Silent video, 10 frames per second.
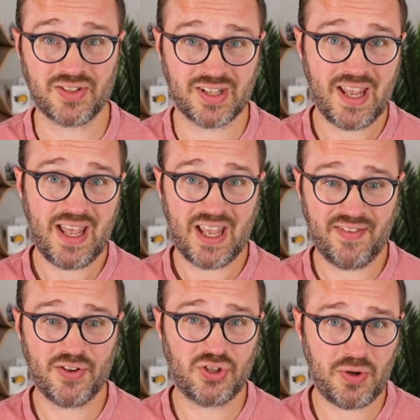And if
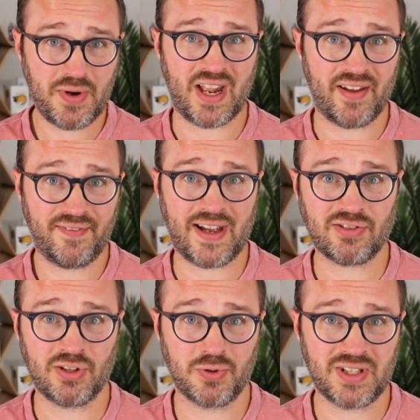you're doing that and
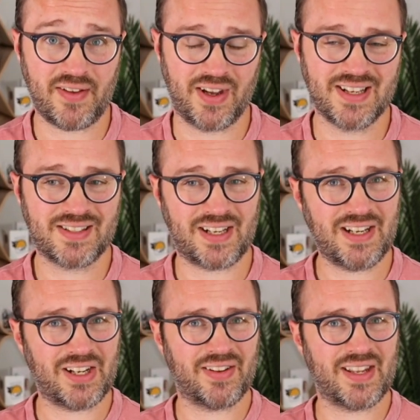factoring it all together, it suddenly
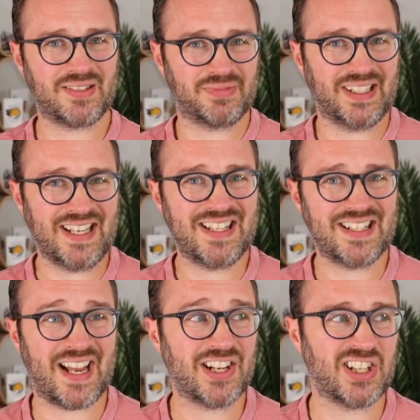kind of thinks, is this
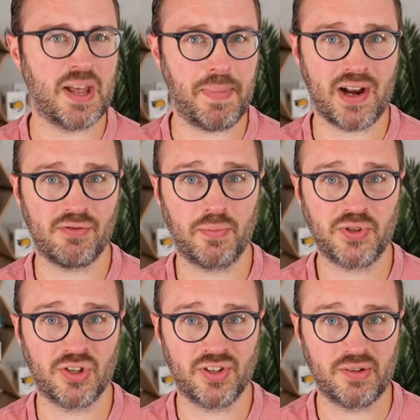actually a better
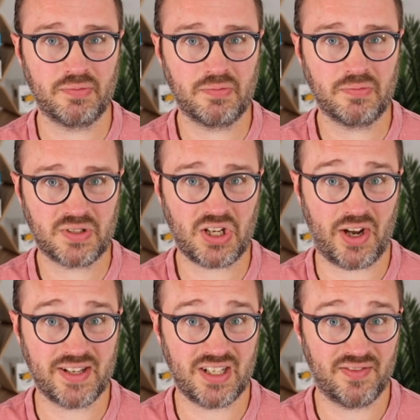option than
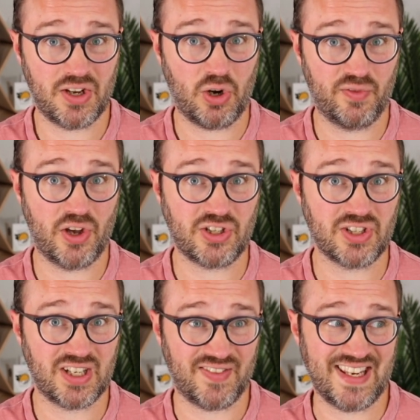Sky TV or Virgin
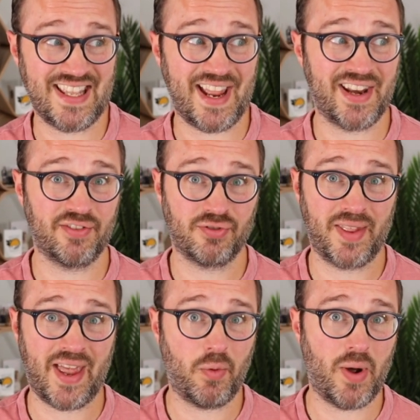TV, getting it from
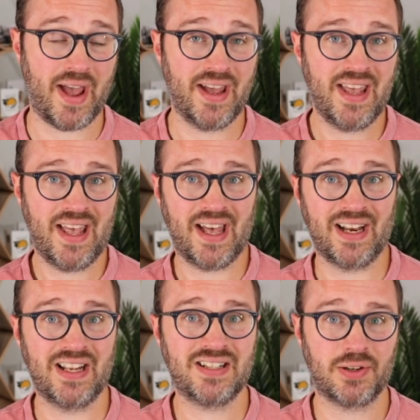there where at
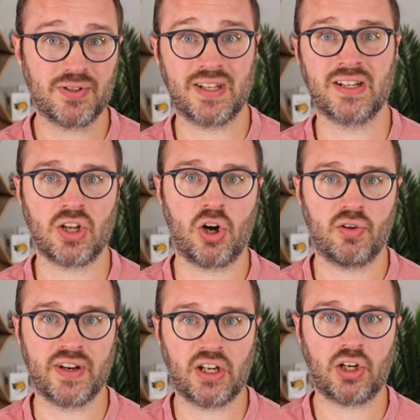least those things
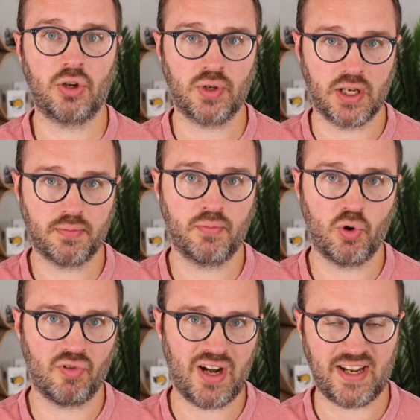are included
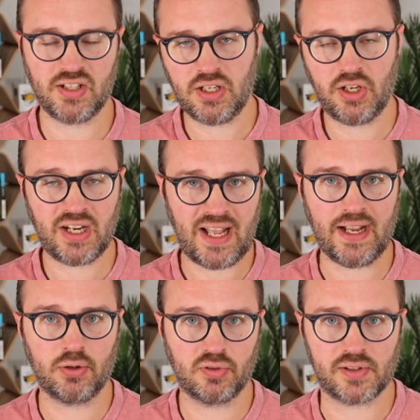more or less, and you can
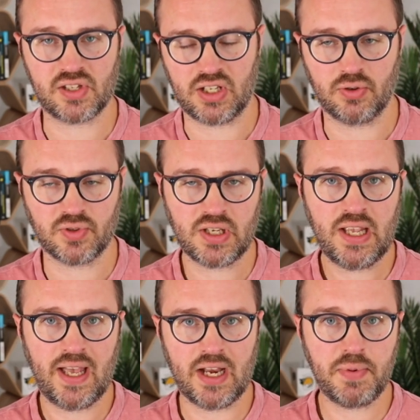haggle around the deals,
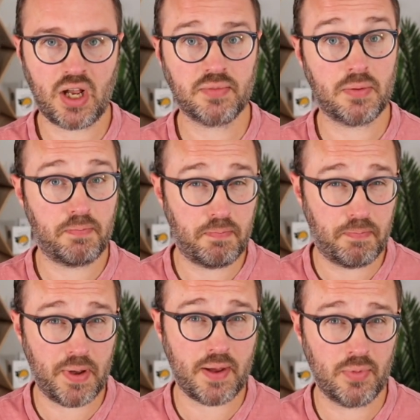and it becomes a
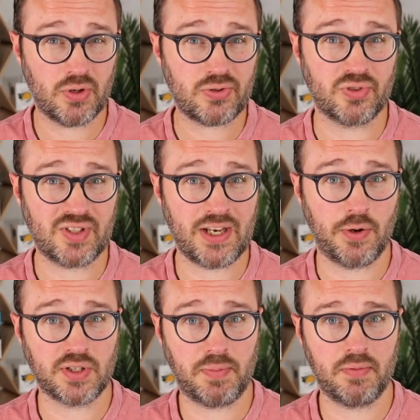bit more sort of
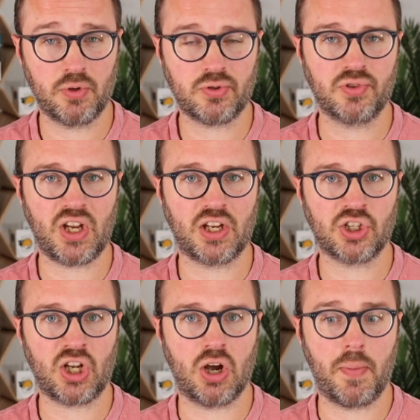tenuous, a bit more sort of touch
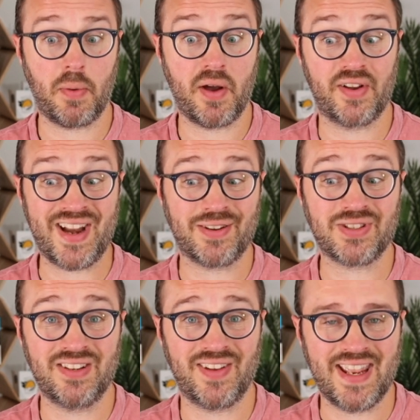and go about whether Now
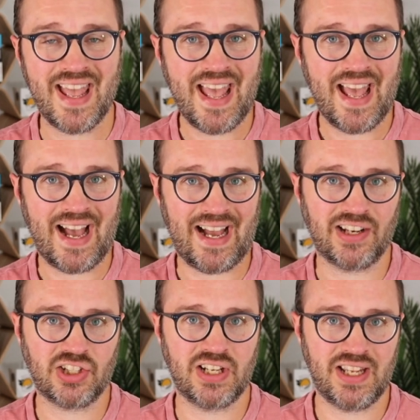TV
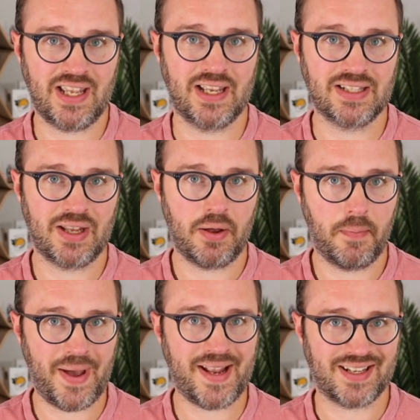actually is
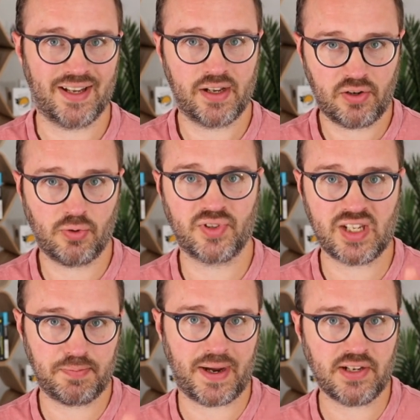better. Of course, this
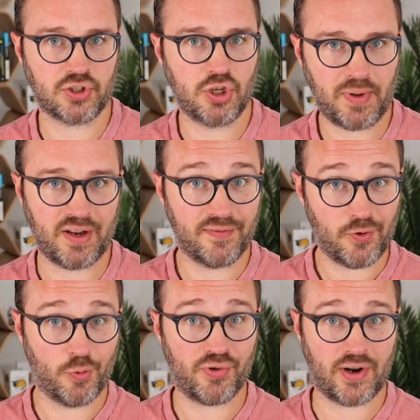is based on you paying
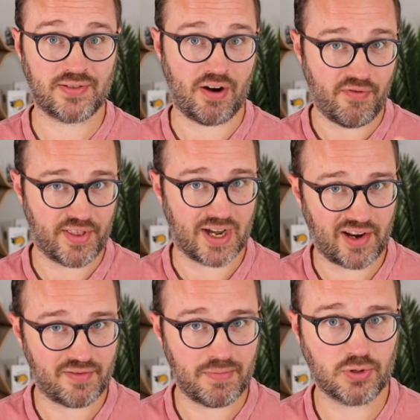full price for everything and
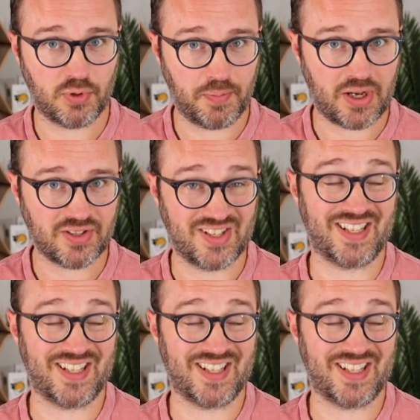having multiple passes.